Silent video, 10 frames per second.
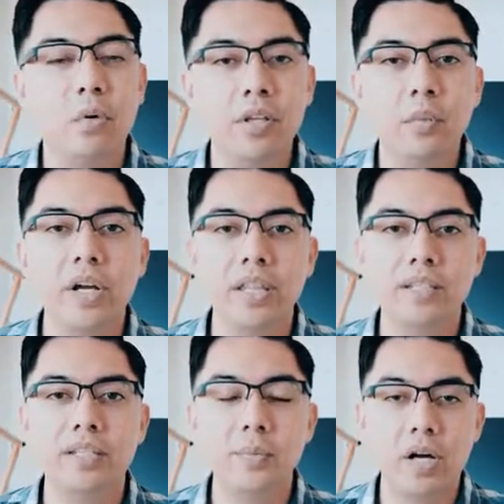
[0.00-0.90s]
only way
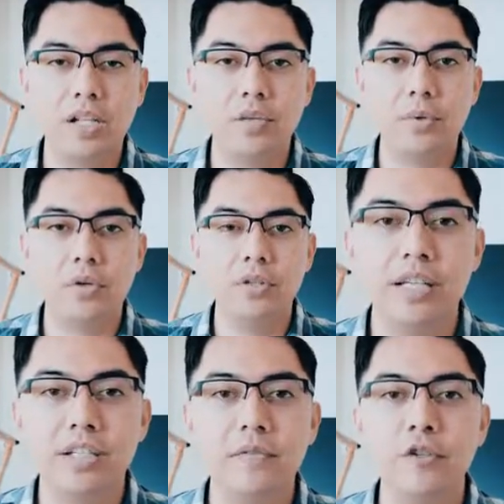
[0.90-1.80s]
this is possible
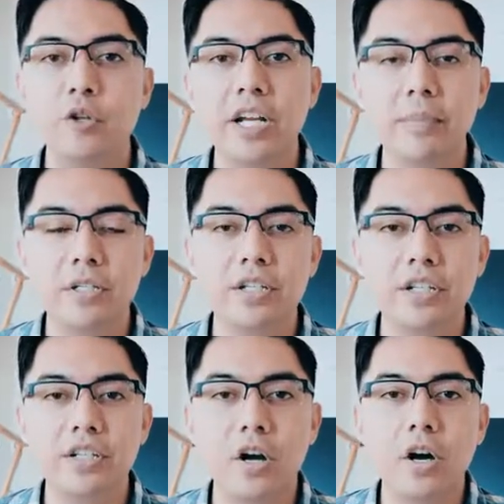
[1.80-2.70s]
is if your
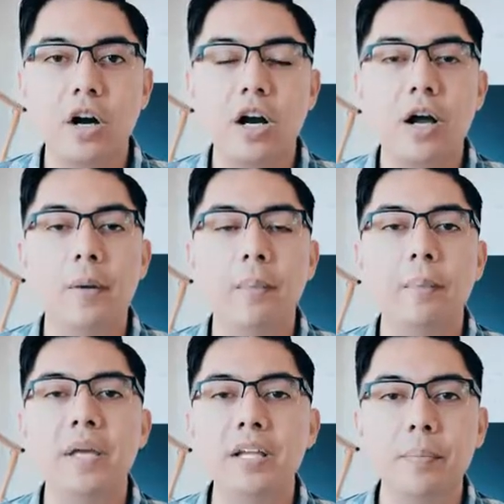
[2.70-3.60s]
images are a
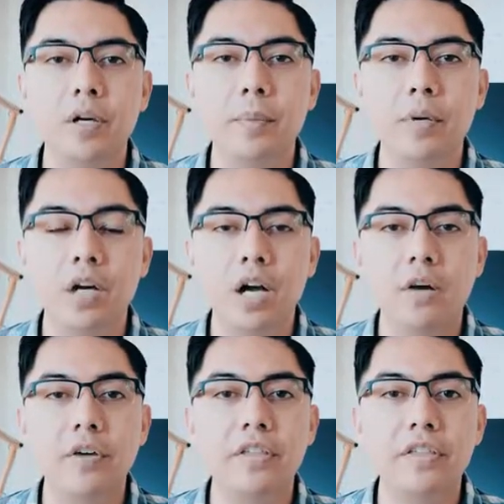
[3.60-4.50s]
minimum
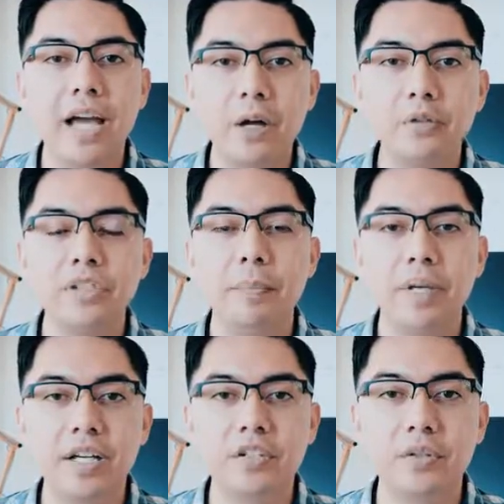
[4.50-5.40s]
of 1,000
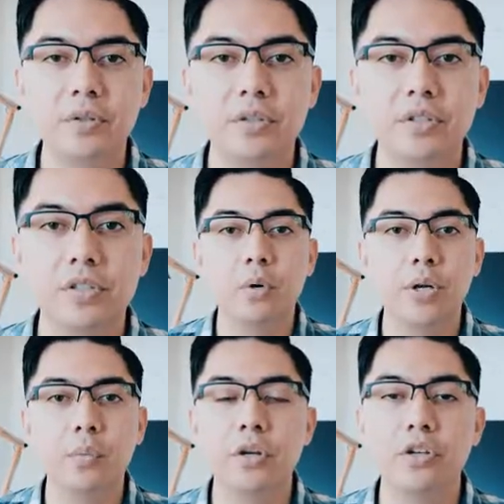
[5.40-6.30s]
pixels
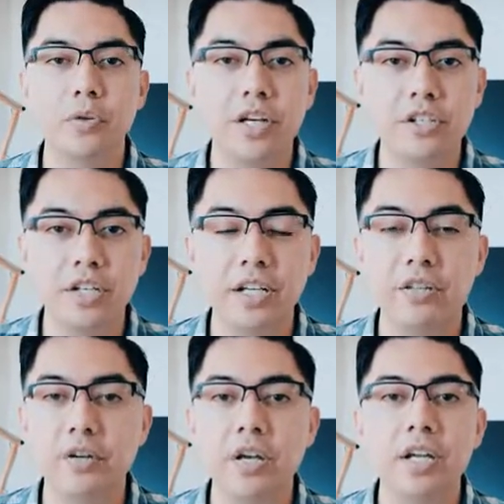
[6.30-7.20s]
going one direction,
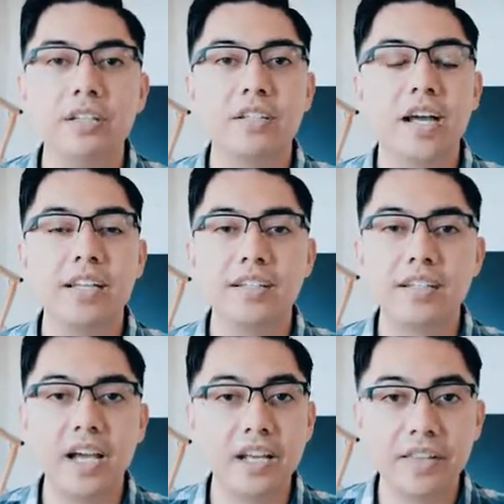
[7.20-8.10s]
either side to
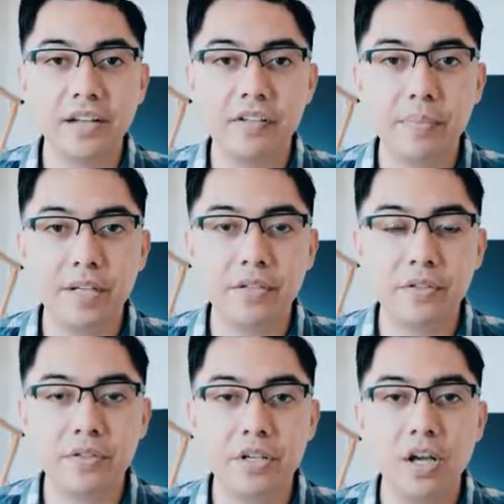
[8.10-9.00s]
side 1,000
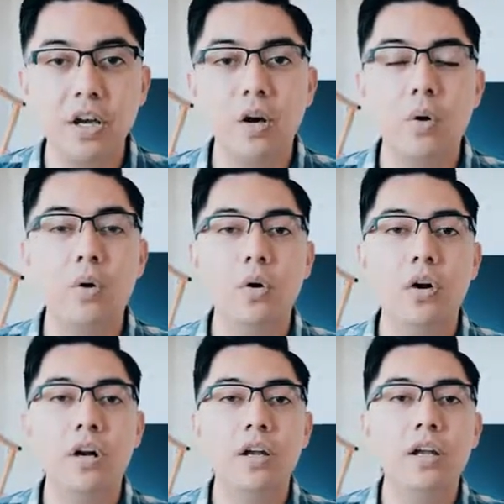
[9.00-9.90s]
pixels
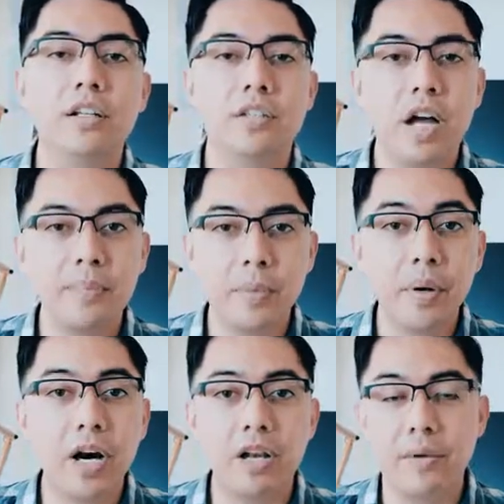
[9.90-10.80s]
or top to
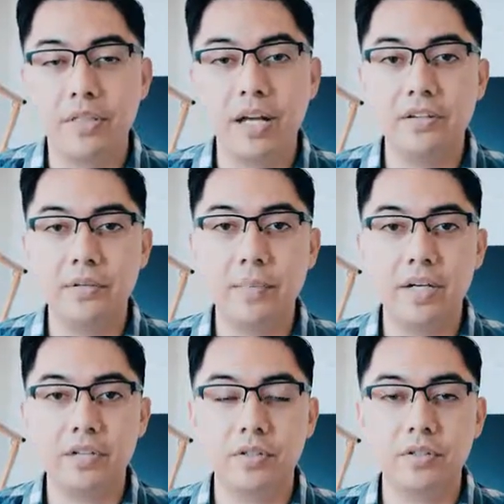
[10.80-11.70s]
bottom 1,000
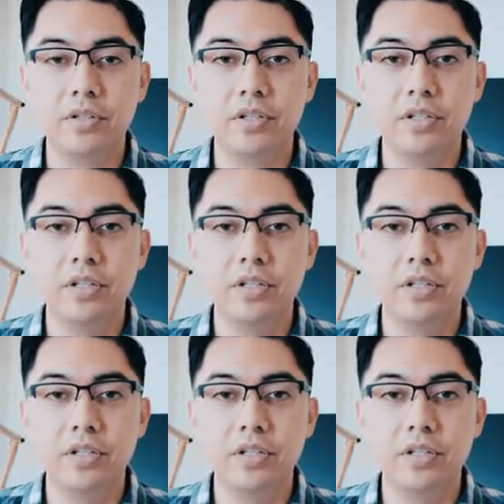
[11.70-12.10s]
pixels.